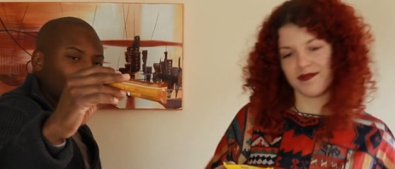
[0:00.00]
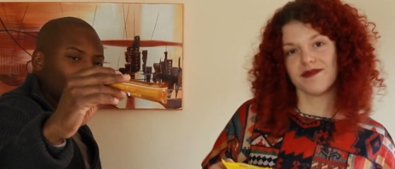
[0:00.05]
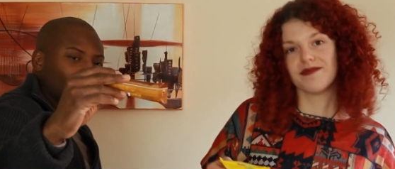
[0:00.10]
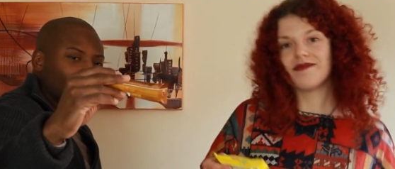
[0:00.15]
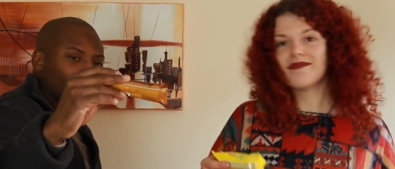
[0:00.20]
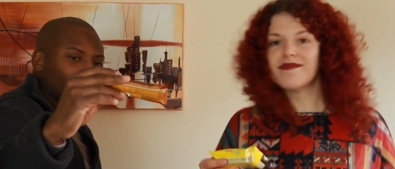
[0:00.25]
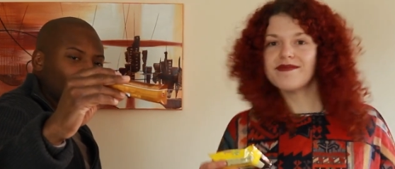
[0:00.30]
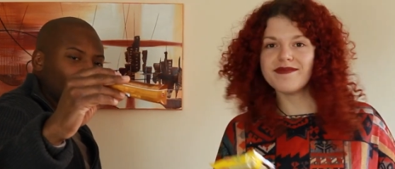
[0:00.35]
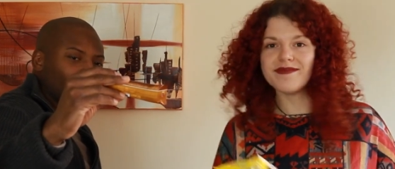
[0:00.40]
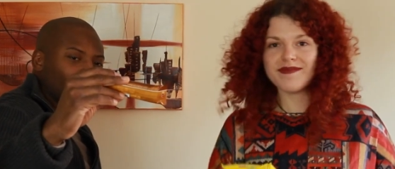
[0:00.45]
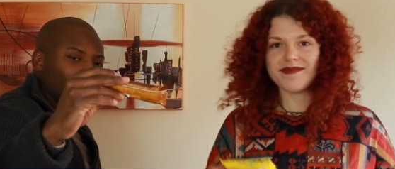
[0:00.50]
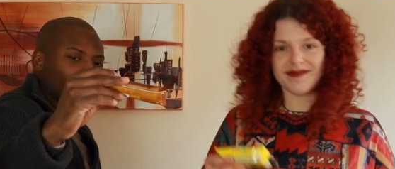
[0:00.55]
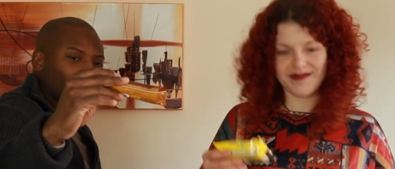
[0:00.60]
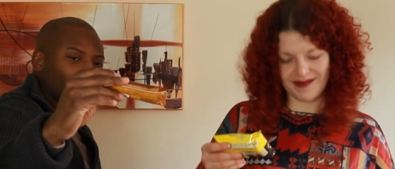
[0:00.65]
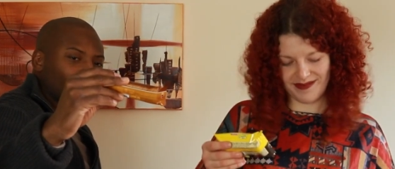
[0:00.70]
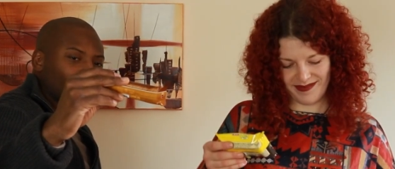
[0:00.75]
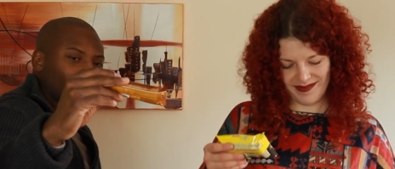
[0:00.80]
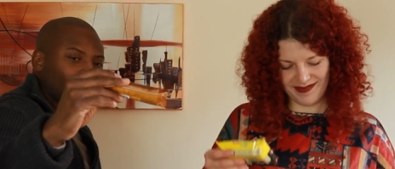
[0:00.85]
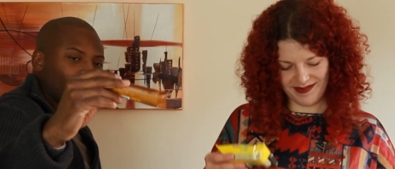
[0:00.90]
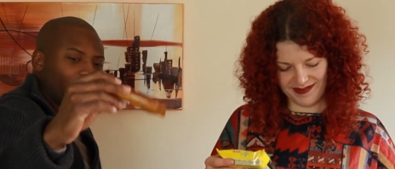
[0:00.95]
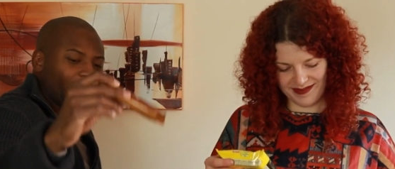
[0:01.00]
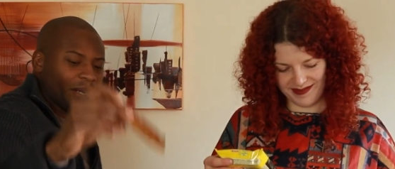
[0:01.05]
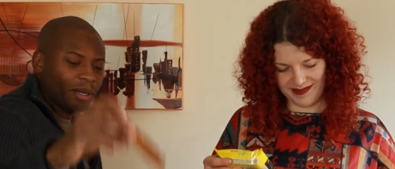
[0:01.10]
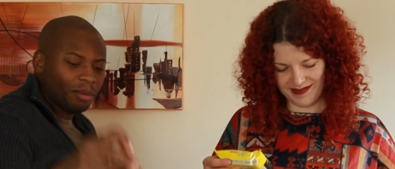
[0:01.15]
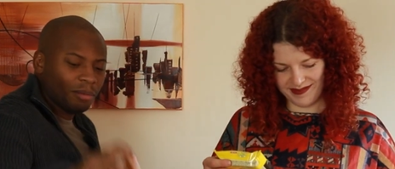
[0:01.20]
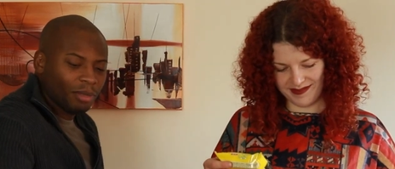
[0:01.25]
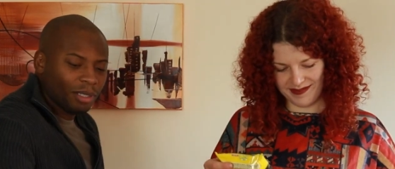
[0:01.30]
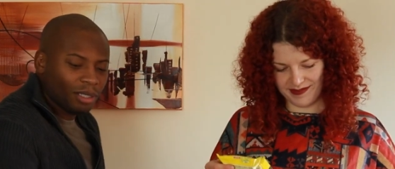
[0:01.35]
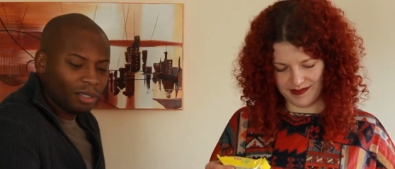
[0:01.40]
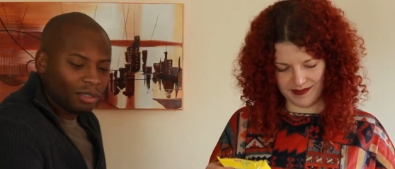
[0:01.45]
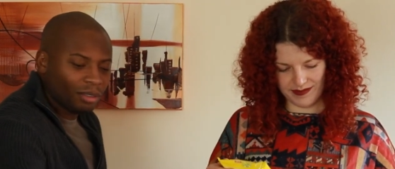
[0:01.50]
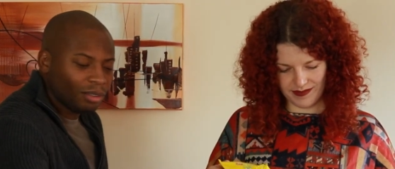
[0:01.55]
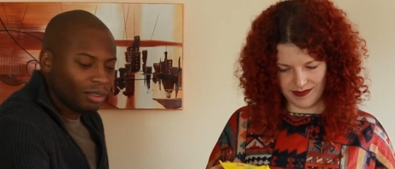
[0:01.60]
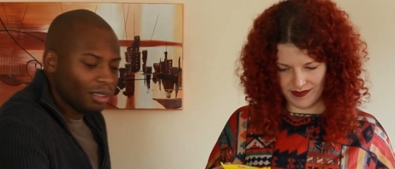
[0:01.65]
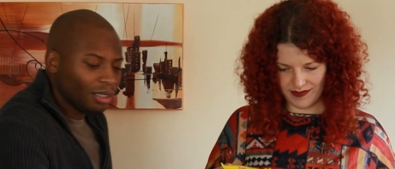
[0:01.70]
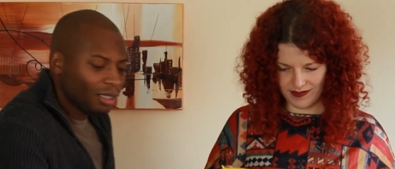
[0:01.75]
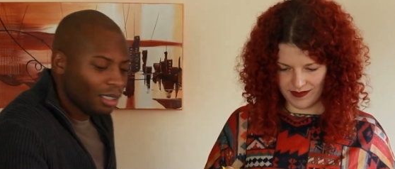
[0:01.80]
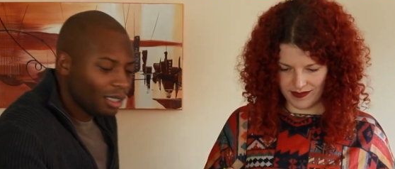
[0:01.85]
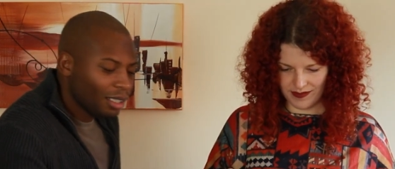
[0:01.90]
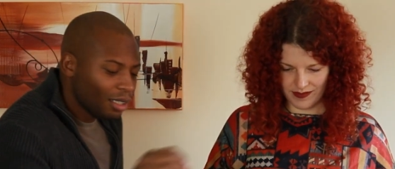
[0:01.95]
Speaker 1: What is that? Caramel
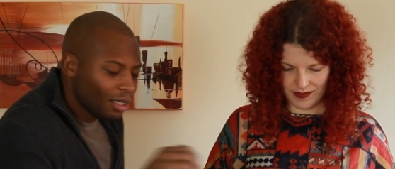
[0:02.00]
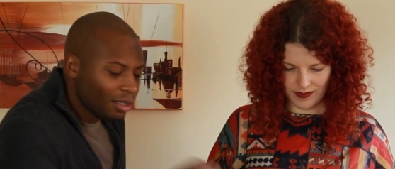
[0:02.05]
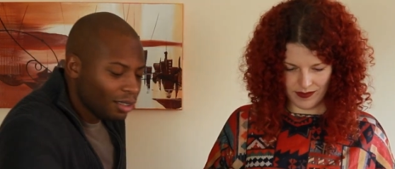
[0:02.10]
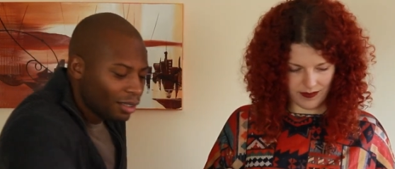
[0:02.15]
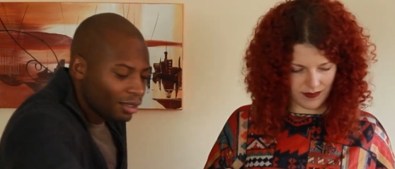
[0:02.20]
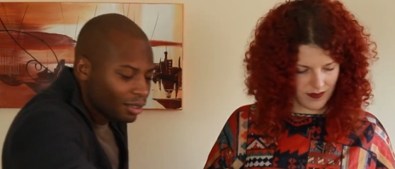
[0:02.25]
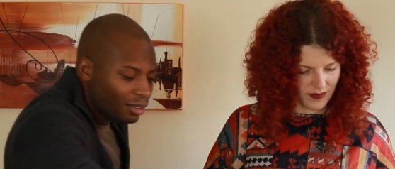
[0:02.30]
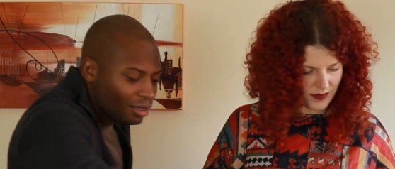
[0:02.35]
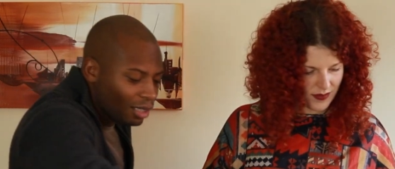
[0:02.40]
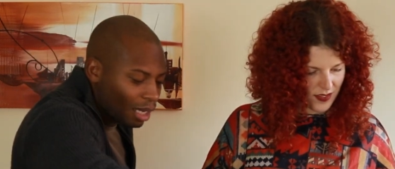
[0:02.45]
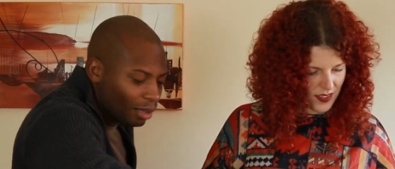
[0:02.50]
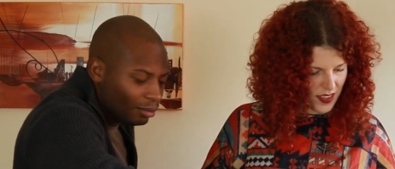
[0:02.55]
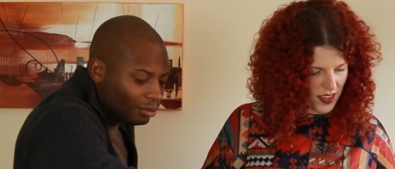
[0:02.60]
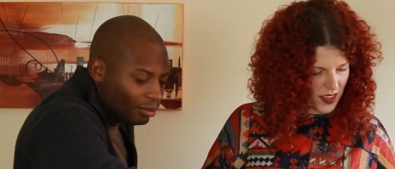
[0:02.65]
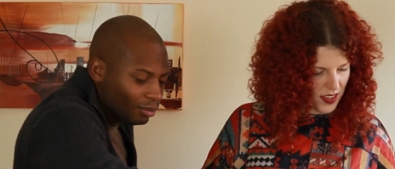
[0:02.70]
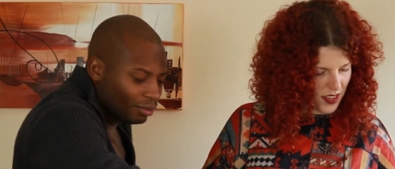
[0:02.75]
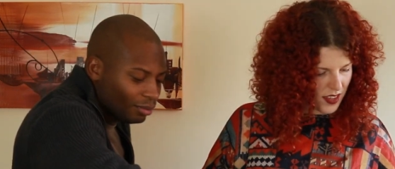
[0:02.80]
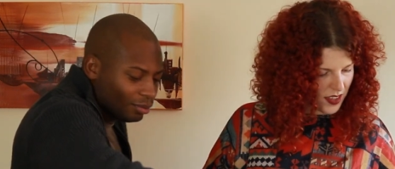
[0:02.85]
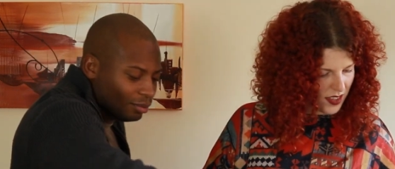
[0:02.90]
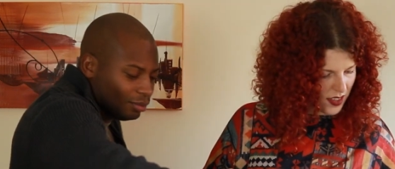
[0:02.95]
something.